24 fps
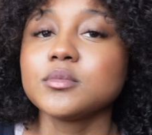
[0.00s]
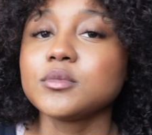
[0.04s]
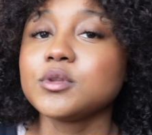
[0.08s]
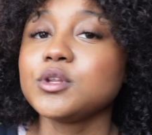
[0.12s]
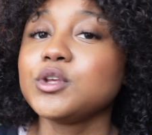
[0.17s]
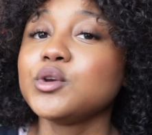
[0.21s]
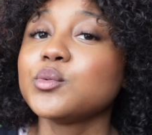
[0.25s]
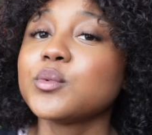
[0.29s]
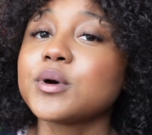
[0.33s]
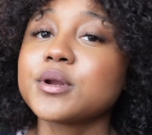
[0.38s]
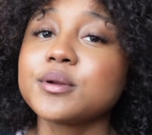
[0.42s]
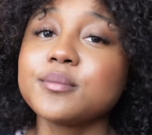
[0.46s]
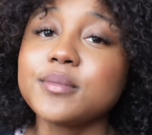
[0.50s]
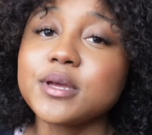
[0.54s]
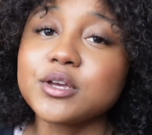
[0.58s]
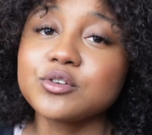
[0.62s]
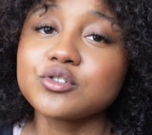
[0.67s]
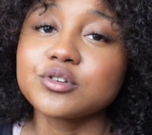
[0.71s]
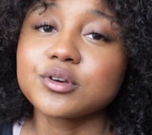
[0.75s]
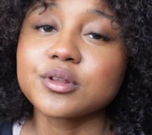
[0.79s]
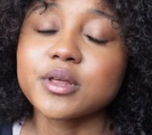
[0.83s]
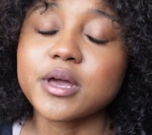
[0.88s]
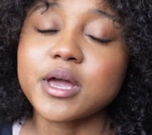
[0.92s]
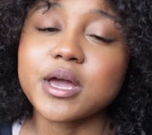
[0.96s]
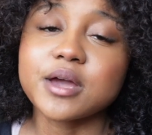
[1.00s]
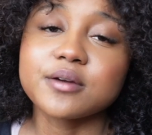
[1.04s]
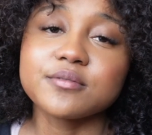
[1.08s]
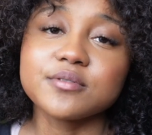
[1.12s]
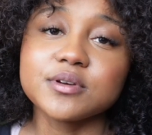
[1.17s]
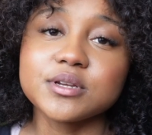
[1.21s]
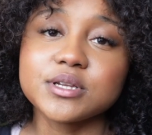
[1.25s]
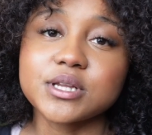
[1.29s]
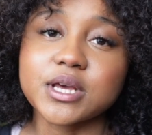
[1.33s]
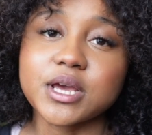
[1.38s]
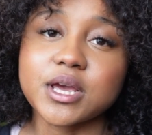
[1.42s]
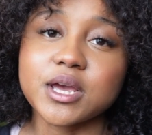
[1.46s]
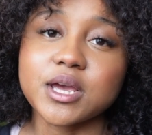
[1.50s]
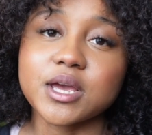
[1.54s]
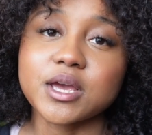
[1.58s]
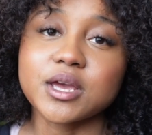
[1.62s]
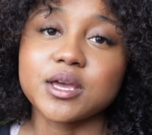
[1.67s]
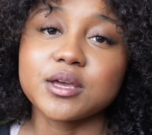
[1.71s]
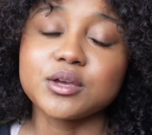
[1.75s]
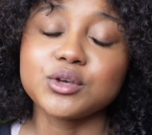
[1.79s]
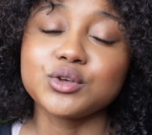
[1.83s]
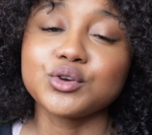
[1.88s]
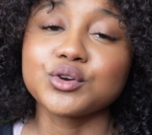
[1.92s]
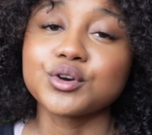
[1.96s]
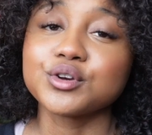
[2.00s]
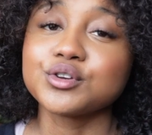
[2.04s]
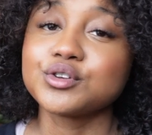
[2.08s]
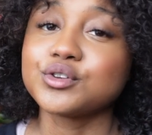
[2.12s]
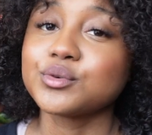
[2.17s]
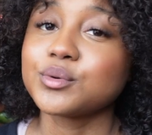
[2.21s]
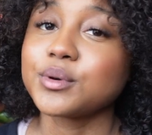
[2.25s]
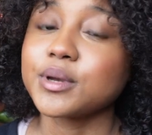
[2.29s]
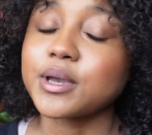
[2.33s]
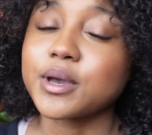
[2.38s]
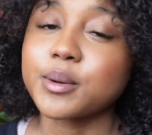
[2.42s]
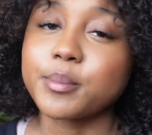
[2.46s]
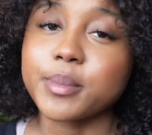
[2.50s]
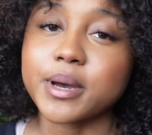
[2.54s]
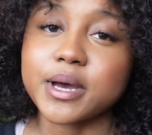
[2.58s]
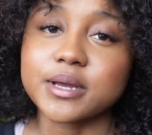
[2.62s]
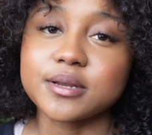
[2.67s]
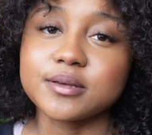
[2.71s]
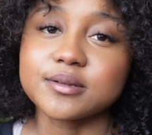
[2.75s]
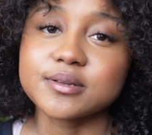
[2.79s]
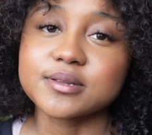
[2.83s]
You want to make sure that every day you're doing a body